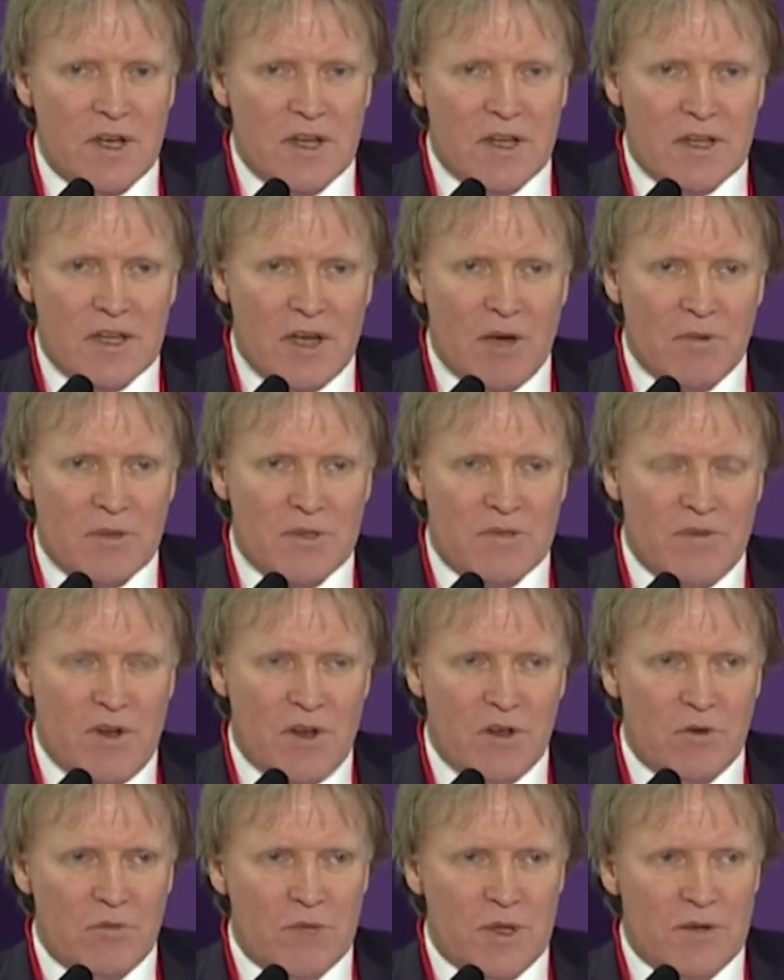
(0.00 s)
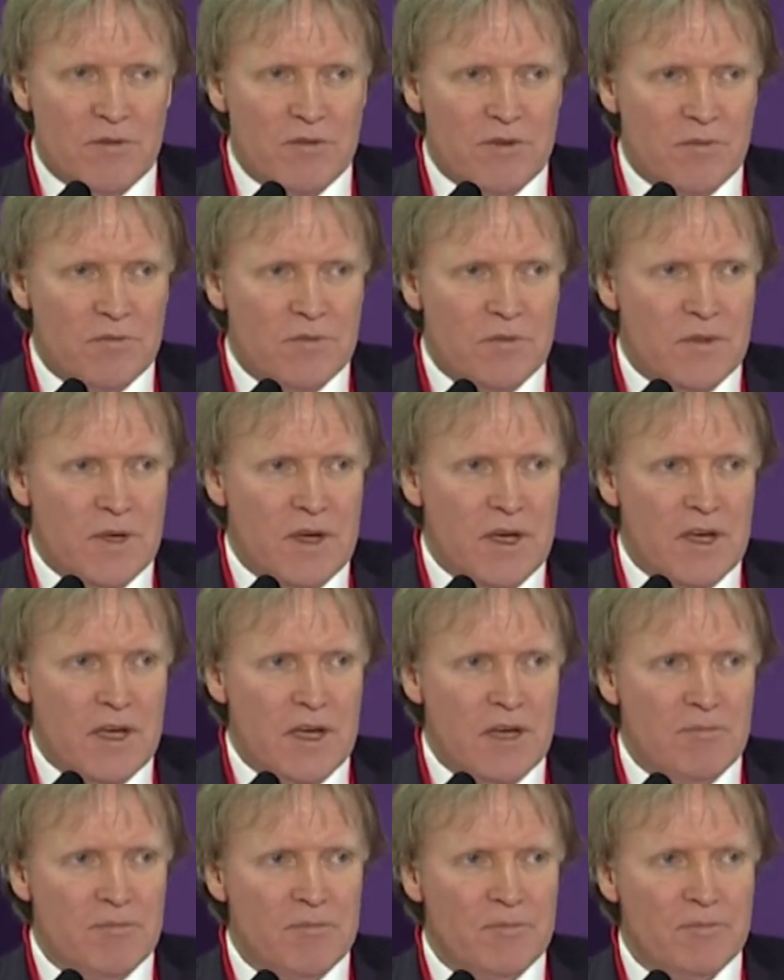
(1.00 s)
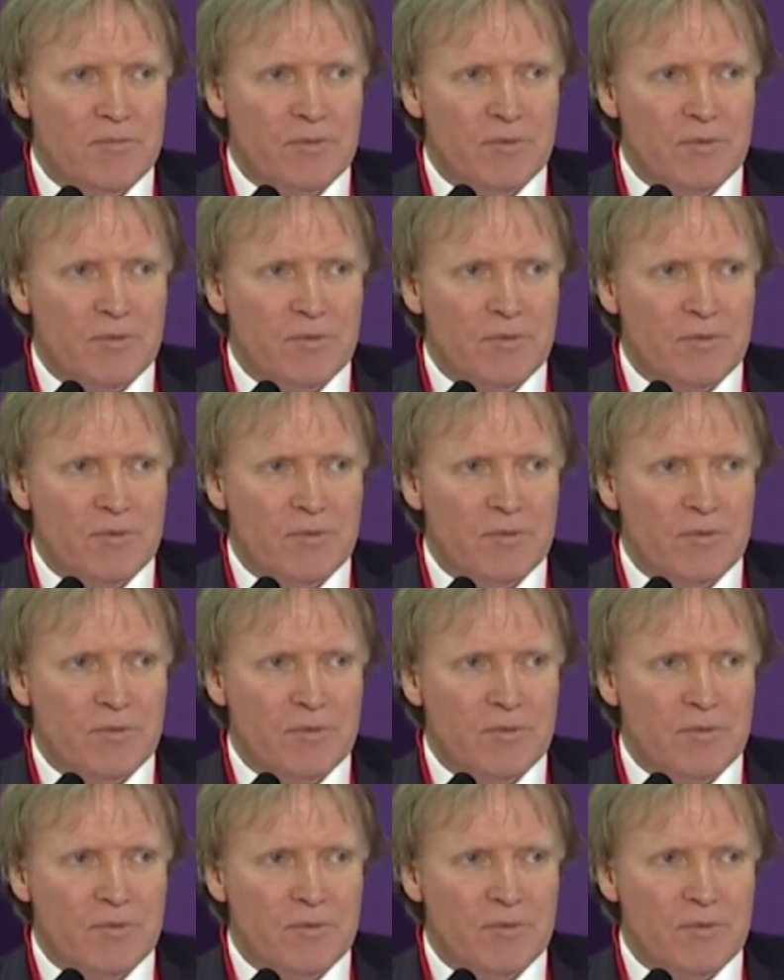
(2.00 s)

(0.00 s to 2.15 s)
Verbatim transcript: That was Voluma from um,